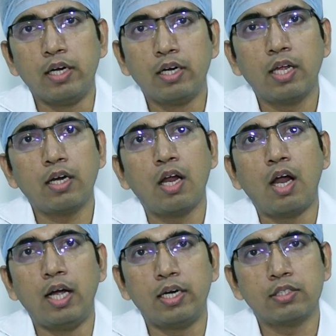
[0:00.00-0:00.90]
under
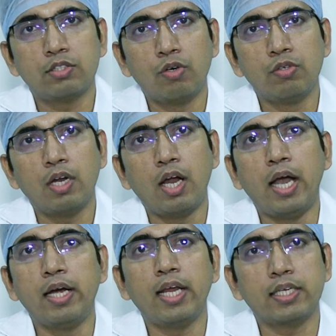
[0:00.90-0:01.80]
ultrasound
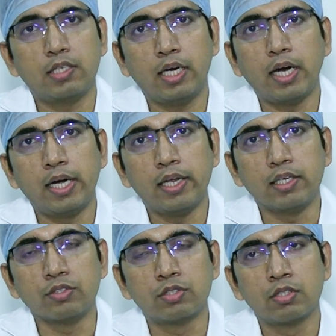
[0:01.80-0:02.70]
and x-ray
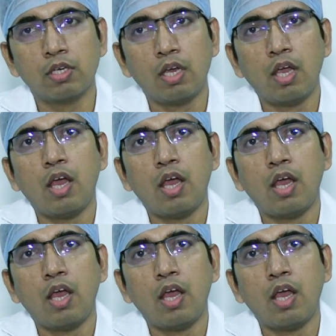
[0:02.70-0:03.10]
guidance